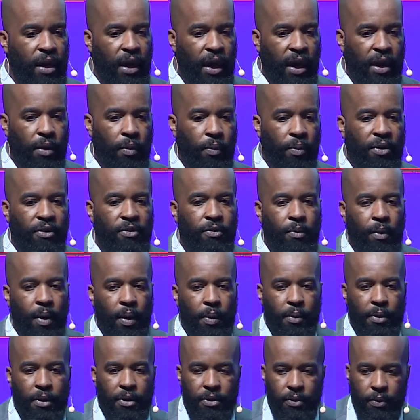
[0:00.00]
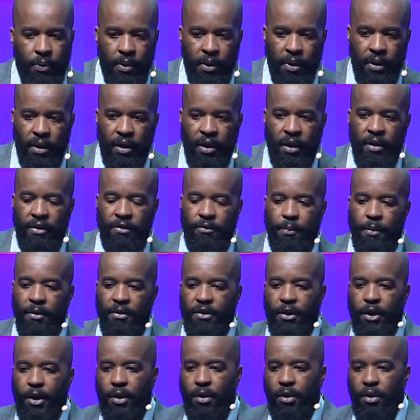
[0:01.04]
And the reason why we're doing this,
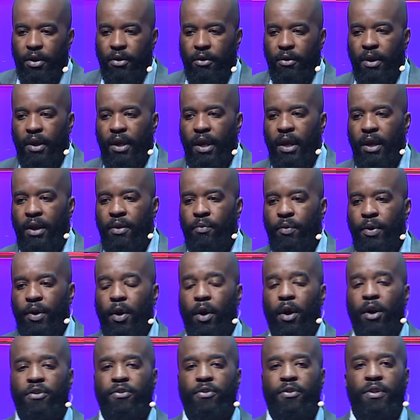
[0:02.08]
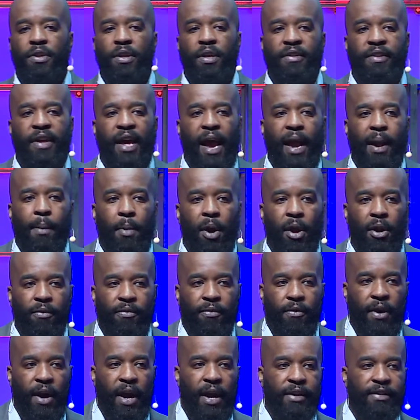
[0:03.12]
particularly in regards to the attack model
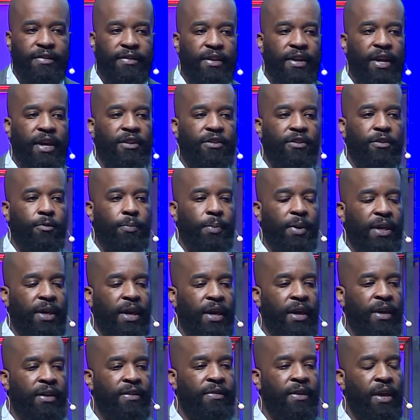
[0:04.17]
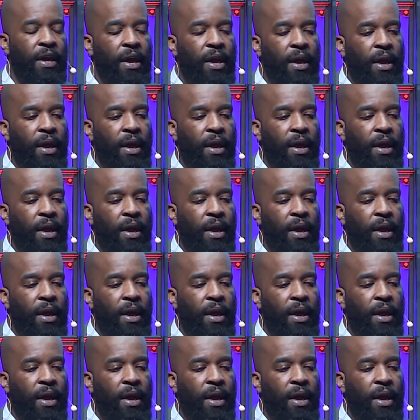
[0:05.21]
for ICS, is because